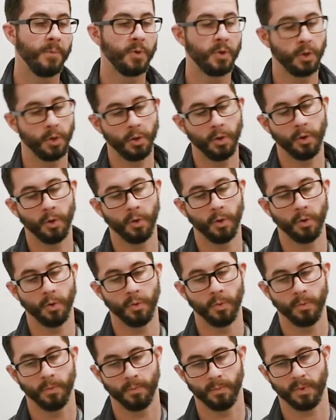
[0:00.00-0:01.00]

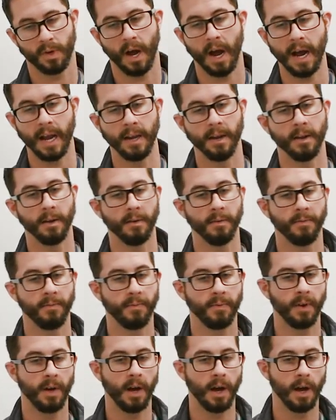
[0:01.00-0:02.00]
to kind
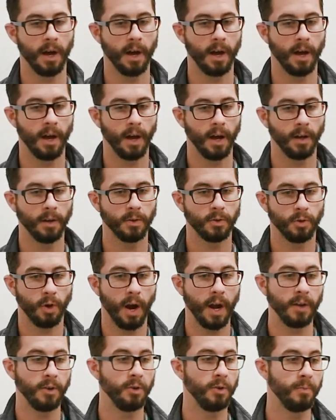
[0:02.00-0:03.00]
of uh,
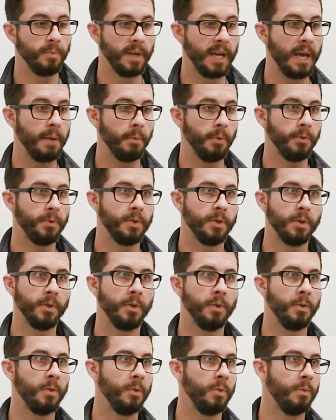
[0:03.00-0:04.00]
try to be able
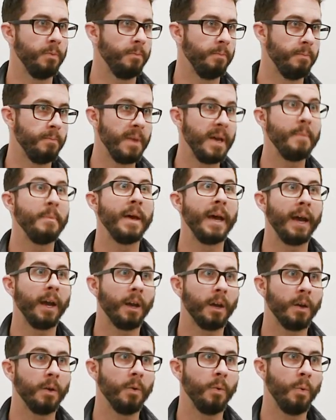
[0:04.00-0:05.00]
to
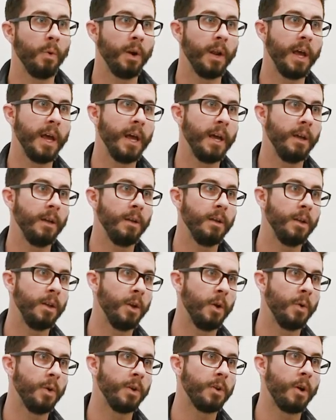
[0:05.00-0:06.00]
mimic what a
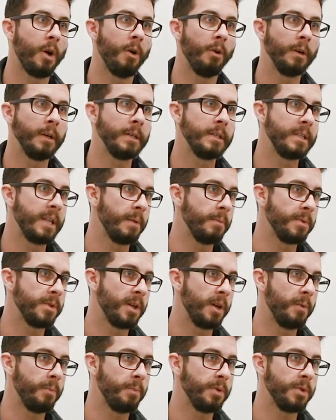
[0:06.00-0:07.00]
you know an autologous stem
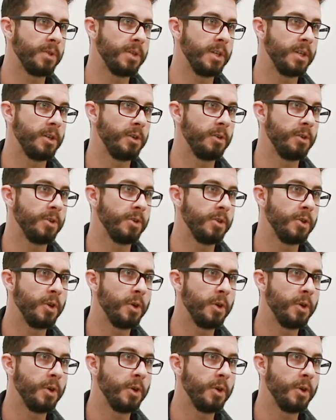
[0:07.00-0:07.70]
cell procedure is